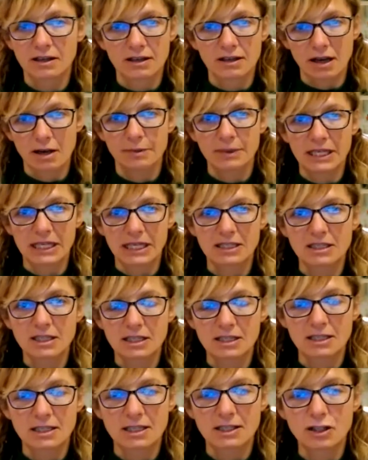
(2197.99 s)
I mean,
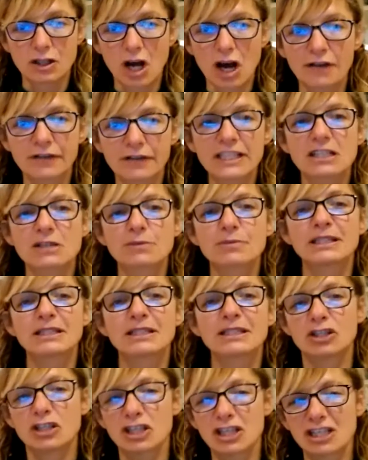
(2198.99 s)
it's obvious, but
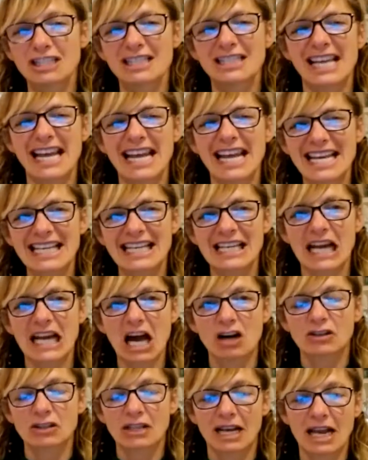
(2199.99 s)
saying it
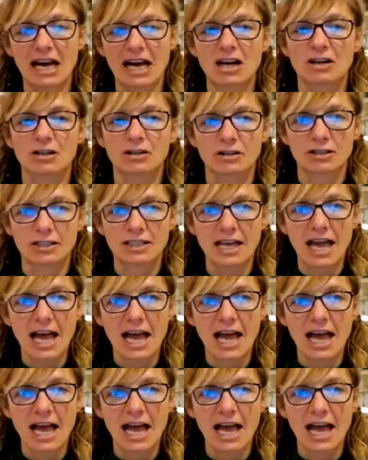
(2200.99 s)
out loud,